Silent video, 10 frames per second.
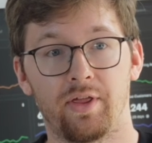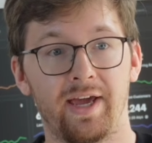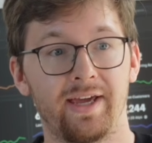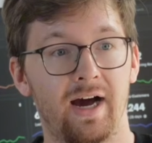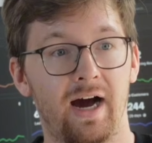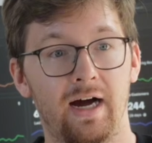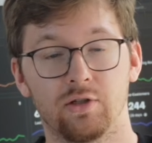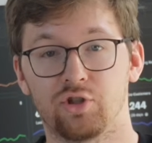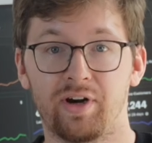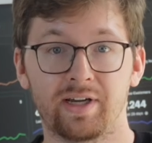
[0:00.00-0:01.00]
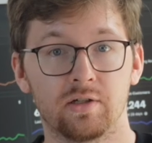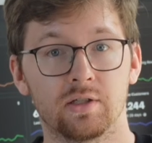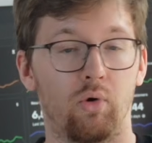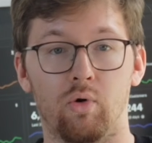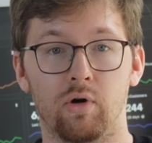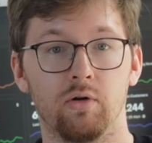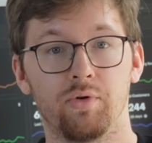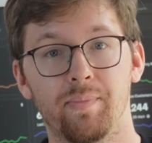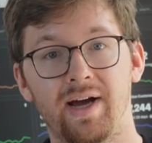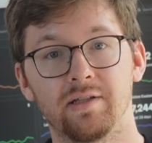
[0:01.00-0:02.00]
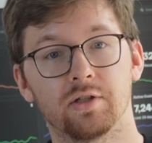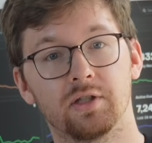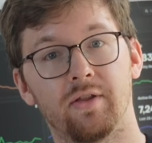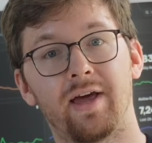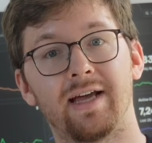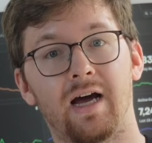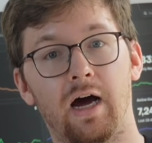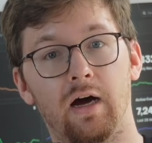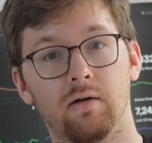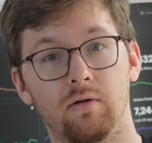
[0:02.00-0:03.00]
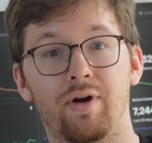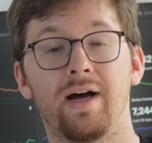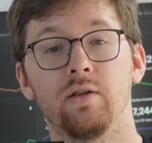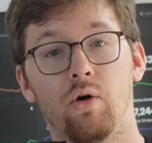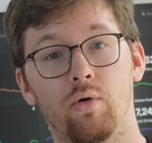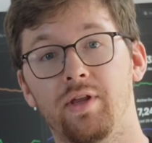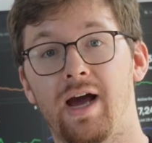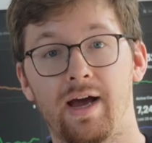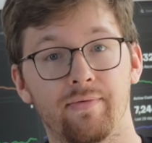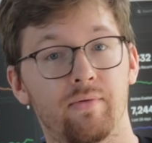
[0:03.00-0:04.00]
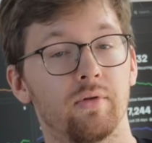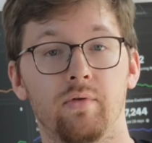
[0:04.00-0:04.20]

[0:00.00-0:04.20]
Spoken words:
They are trackers or reminders that are run on the iPhone.